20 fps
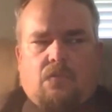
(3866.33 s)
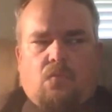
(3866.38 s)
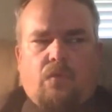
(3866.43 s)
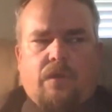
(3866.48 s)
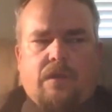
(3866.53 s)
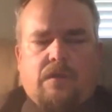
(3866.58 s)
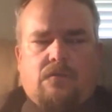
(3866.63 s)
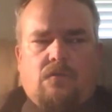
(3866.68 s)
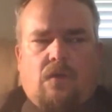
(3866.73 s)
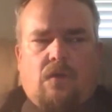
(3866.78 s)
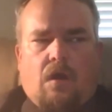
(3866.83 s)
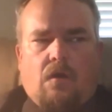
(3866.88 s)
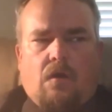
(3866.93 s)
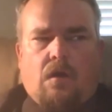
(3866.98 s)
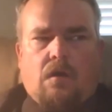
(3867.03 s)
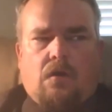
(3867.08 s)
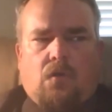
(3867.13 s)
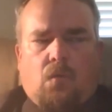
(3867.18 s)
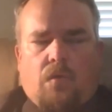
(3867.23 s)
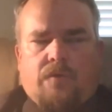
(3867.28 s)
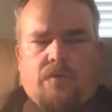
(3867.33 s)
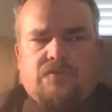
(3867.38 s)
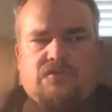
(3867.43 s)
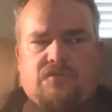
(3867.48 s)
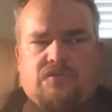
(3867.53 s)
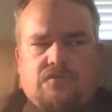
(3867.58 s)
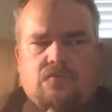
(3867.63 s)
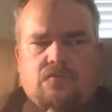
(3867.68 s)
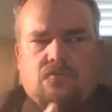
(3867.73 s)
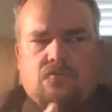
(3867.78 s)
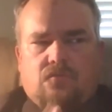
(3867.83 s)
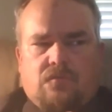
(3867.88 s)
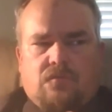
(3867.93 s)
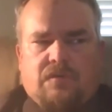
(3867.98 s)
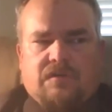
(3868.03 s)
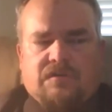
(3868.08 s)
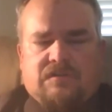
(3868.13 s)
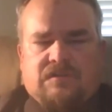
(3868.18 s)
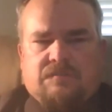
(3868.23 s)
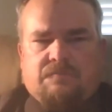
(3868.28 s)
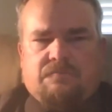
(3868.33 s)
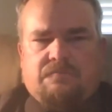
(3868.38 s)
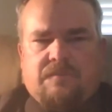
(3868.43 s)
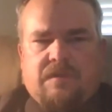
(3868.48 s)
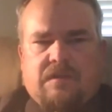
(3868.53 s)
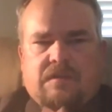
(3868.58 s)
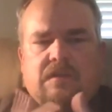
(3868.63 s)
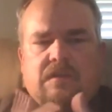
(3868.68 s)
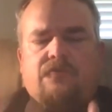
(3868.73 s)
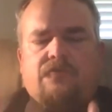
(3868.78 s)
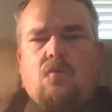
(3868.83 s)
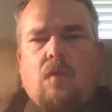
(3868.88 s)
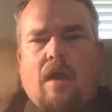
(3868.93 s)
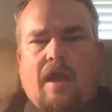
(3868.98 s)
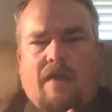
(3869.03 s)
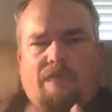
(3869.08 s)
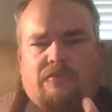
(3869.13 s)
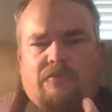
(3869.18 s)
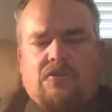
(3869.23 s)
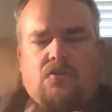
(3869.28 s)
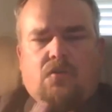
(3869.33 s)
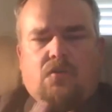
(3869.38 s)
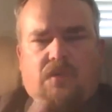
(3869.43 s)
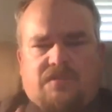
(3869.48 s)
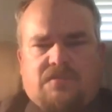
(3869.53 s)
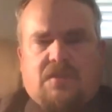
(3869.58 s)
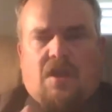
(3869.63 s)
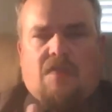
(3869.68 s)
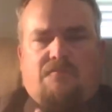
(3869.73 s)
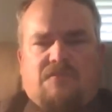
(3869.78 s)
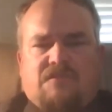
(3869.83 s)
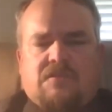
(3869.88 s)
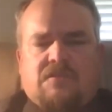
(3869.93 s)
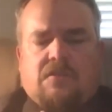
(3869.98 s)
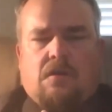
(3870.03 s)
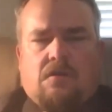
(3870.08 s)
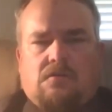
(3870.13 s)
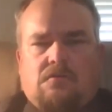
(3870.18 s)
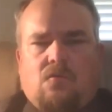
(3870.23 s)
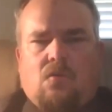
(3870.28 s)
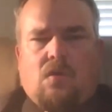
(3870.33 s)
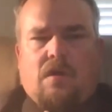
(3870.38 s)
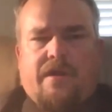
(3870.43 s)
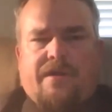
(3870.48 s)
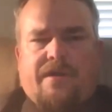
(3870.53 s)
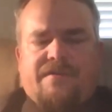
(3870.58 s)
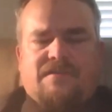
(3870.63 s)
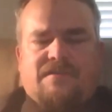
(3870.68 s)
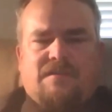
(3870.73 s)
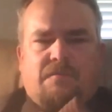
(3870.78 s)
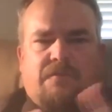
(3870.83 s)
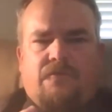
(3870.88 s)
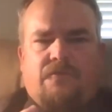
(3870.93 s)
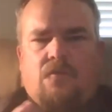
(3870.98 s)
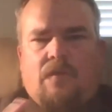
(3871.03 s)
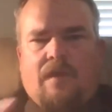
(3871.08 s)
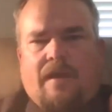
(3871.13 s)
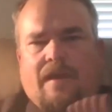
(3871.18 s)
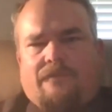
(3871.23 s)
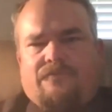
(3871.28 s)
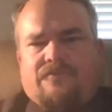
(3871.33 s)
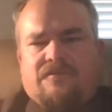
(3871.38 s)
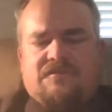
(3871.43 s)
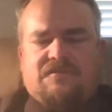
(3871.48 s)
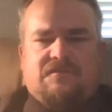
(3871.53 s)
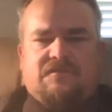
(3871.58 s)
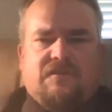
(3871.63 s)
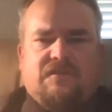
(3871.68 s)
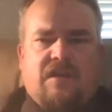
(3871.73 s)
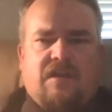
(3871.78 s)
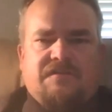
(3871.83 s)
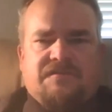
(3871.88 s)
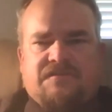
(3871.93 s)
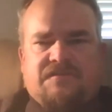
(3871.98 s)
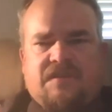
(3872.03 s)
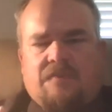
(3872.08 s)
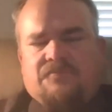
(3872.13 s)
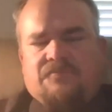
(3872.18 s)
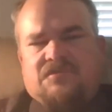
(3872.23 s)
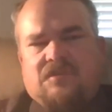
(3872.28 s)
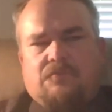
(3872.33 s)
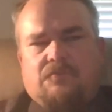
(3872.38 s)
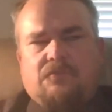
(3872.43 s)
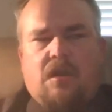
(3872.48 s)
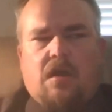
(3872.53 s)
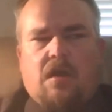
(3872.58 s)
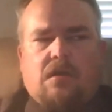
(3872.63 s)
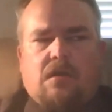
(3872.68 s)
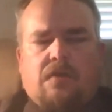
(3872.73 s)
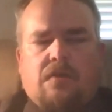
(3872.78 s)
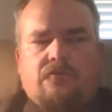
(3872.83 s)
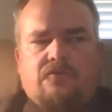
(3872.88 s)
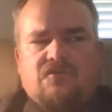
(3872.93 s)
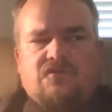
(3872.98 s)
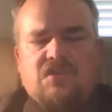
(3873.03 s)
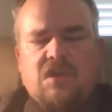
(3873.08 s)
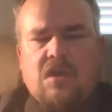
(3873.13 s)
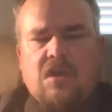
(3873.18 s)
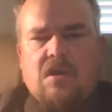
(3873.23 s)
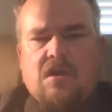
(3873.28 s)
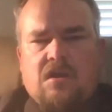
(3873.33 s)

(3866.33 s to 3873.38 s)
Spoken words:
we are going to, because many of you have been doing assignments along the way, some of you have done some not others,